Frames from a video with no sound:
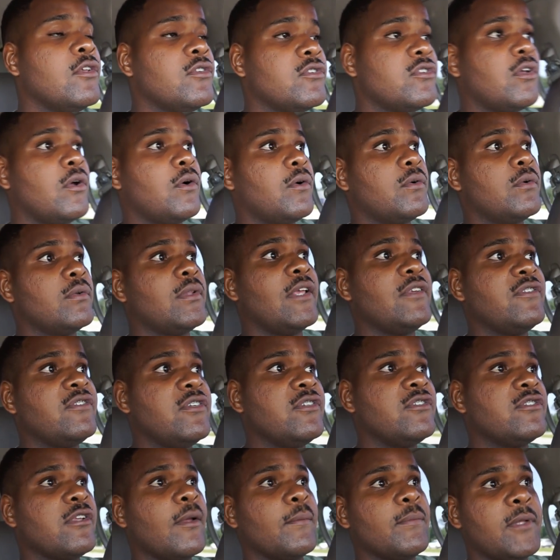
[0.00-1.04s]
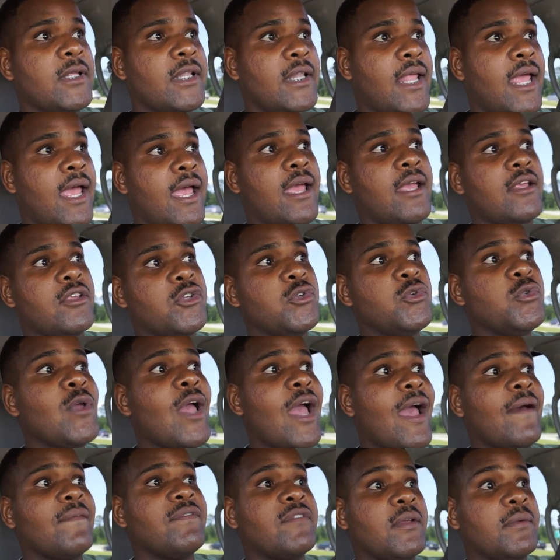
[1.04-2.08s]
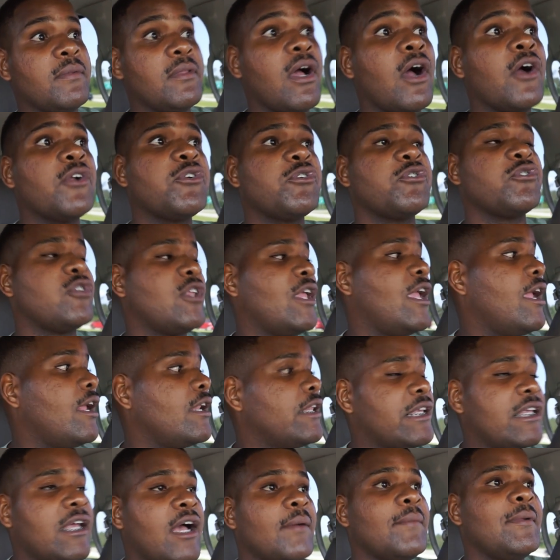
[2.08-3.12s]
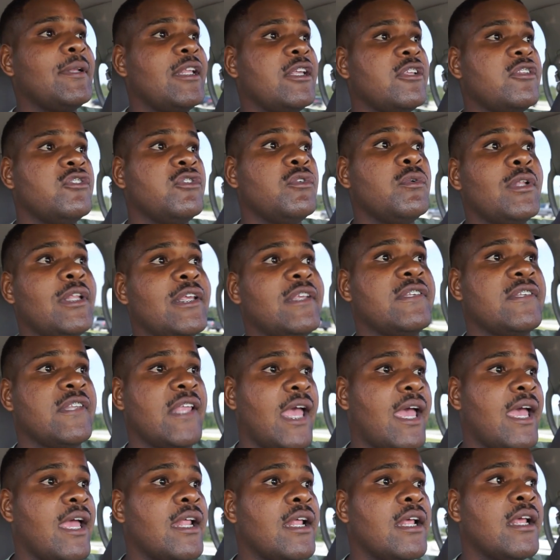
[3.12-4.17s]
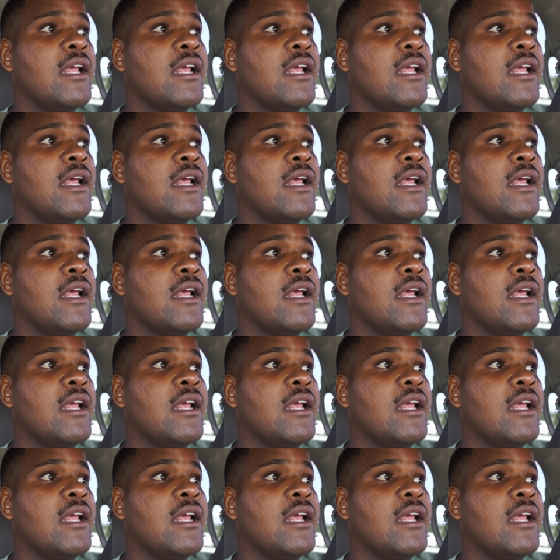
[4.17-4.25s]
So that's just something that you have to understand coming into it, is that